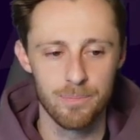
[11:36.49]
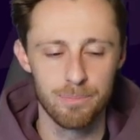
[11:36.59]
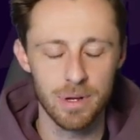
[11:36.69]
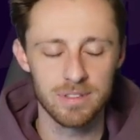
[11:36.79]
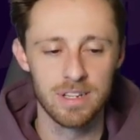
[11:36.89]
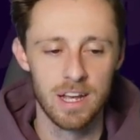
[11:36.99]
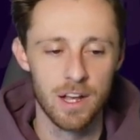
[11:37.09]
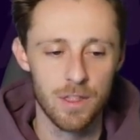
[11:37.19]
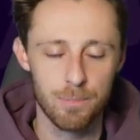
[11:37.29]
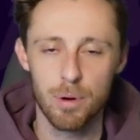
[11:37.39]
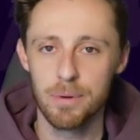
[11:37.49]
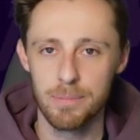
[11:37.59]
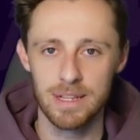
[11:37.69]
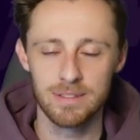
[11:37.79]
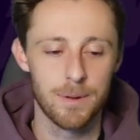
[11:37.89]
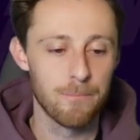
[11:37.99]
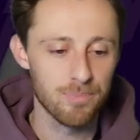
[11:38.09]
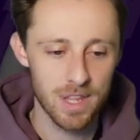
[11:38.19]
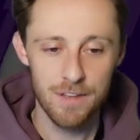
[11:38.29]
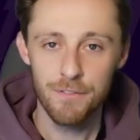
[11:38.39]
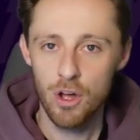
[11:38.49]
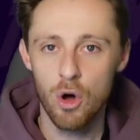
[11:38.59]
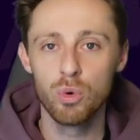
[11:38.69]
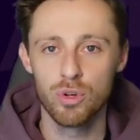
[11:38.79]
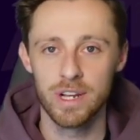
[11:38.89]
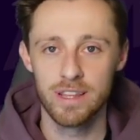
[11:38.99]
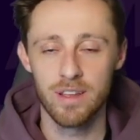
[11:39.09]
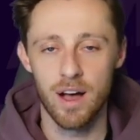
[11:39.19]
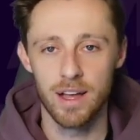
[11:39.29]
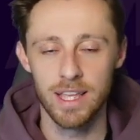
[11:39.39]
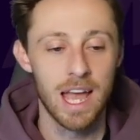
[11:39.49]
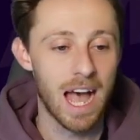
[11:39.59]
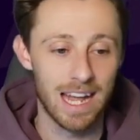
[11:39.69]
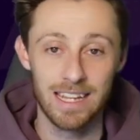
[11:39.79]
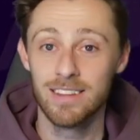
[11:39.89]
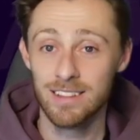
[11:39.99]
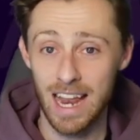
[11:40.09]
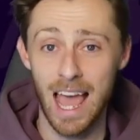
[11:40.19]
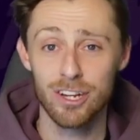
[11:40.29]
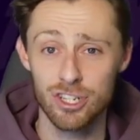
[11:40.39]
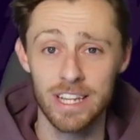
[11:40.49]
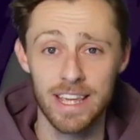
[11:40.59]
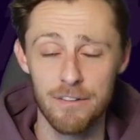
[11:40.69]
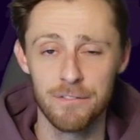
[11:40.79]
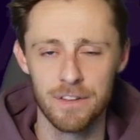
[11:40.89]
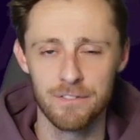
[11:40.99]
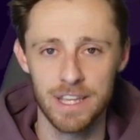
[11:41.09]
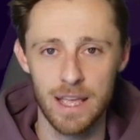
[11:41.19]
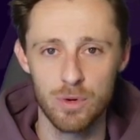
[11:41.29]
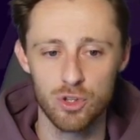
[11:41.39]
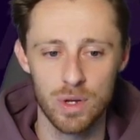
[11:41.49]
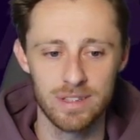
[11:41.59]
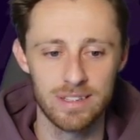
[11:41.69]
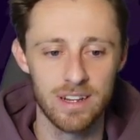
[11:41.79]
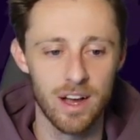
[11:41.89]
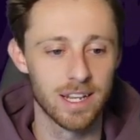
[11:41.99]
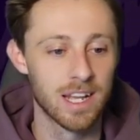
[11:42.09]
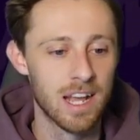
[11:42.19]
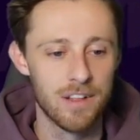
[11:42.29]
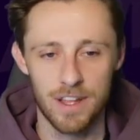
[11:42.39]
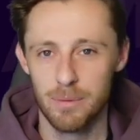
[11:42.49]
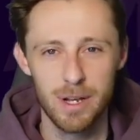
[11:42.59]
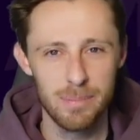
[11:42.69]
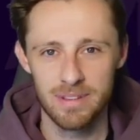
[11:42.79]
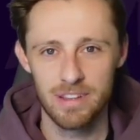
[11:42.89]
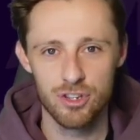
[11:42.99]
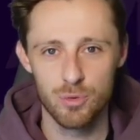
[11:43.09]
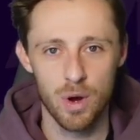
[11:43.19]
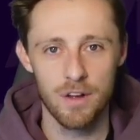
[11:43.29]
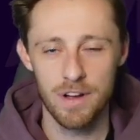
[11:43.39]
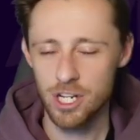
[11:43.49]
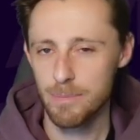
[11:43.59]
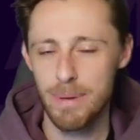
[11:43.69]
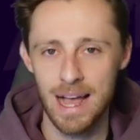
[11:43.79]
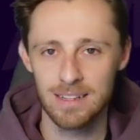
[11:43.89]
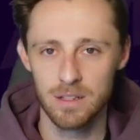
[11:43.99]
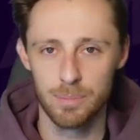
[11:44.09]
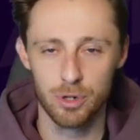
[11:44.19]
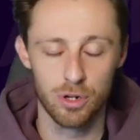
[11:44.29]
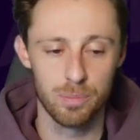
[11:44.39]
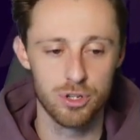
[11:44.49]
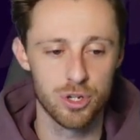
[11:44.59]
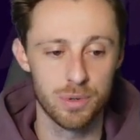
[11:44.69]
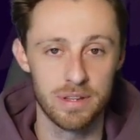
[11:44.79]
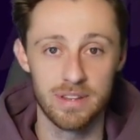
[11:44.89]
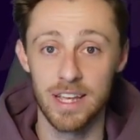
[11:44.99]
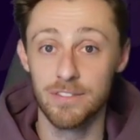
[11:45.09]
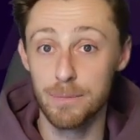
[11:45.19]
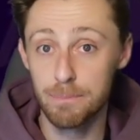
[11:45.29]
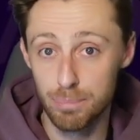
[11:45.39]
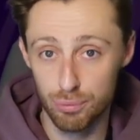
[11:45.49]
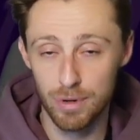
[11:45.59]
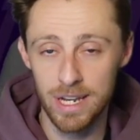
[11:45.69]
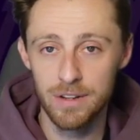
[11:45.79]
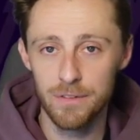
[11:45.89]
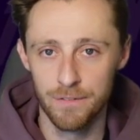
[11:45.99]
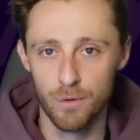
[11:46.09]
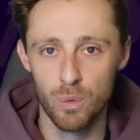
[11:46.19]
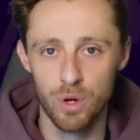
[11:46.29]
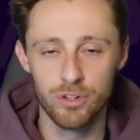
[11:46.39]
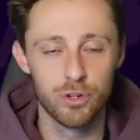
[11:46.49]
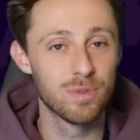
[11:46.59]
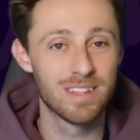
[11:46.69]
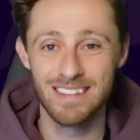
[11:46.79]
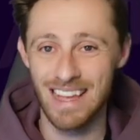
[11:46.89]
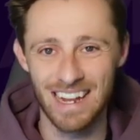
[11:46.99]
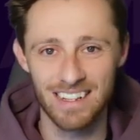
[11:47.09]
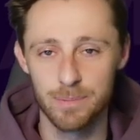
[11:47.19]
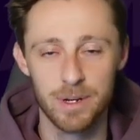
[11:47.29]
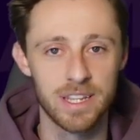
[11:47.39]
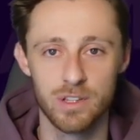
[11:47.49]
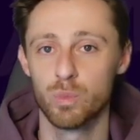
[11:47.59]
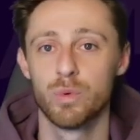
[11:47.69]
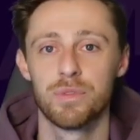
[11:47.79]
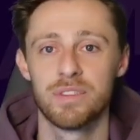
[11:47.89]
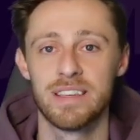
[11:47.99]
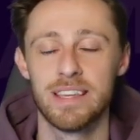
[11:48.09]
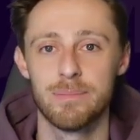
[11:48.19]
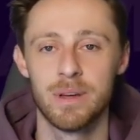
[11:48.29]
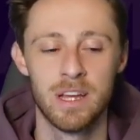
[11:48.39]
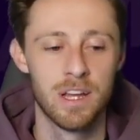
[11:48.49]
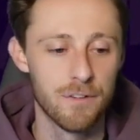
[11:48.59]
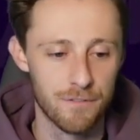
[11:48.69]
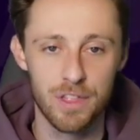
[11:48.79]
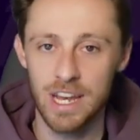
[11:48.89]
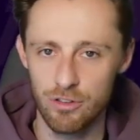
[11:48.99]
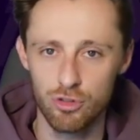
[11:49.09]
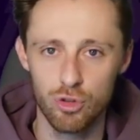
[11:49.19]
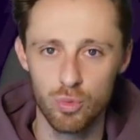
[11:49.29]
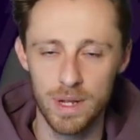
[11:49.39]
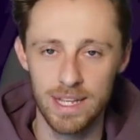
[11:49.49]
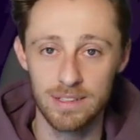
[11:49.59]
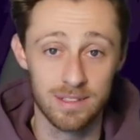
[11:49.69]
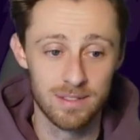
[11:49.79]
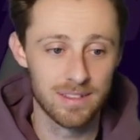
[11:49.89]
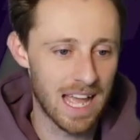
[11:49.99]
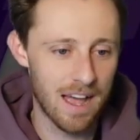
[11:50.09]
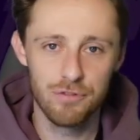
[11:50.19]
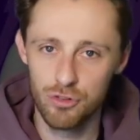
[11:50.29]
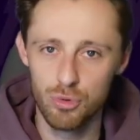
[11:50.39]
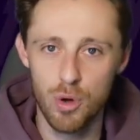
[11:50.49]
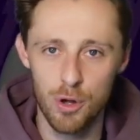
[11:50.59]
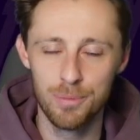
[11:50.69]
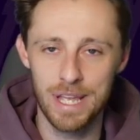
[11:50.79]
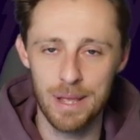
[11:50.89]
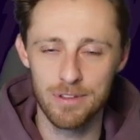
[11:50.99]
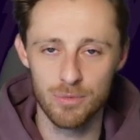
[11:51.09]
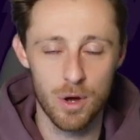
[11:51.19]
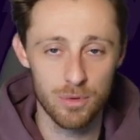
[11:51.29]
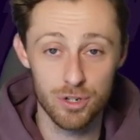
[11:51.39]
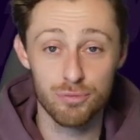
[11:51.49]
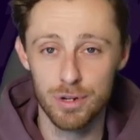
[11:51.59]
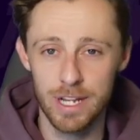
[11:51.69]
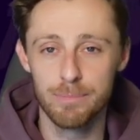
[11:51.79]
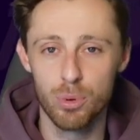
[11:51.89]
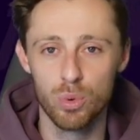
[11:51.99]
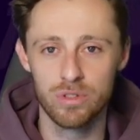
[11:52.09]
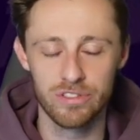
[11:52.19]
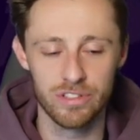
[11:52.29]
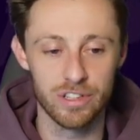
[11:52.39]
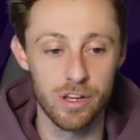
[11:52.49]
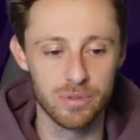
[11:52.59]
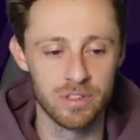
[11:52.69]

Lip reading: But the problem is, if I hold on Ndiaye and he doesn't actually get fit for game week 29, then I'm in a position where I've actually passed up on an opportunity of a brilliant forward who's the talisman in this Wolves team for the next 2 weeks. And they have 2 home games as well, which is really important to note.